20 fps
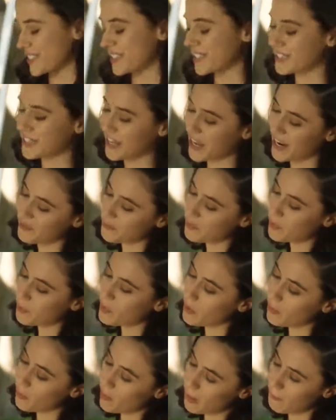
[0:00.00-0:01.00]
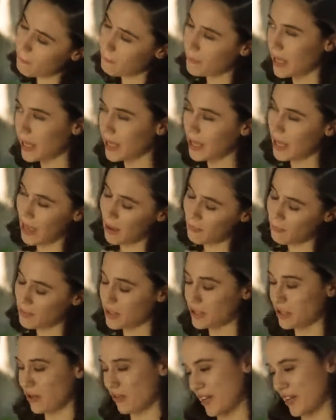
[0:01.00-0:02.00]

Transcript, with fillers: We just need Dad, and we'll be one big, happy,